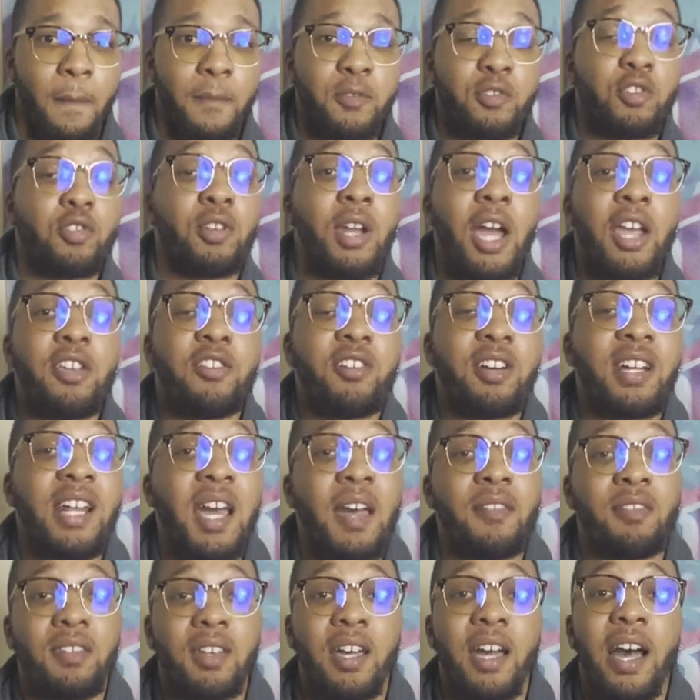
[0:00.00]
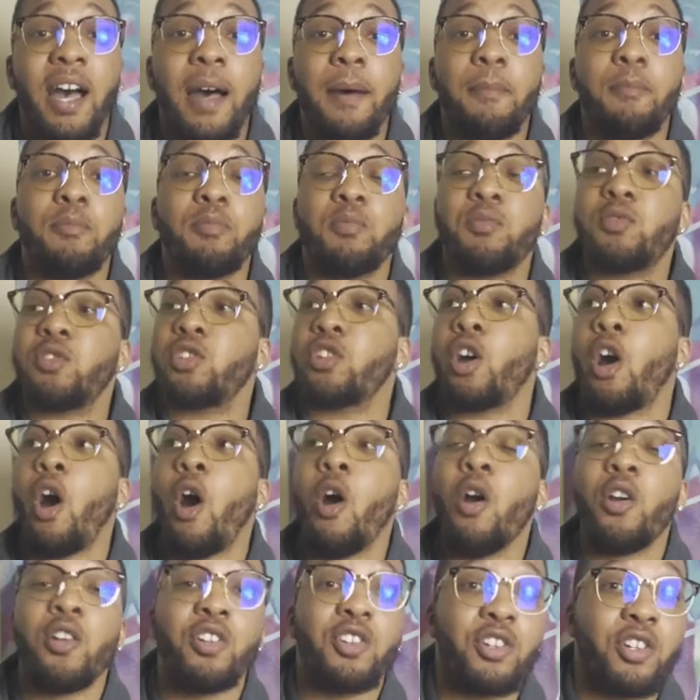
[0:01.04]
So now you're going to have to
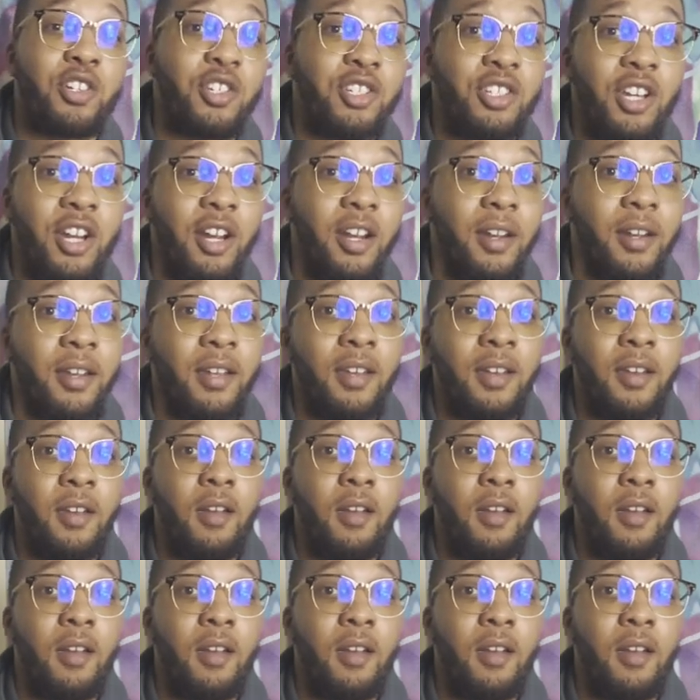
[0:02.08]
upcharge your shirt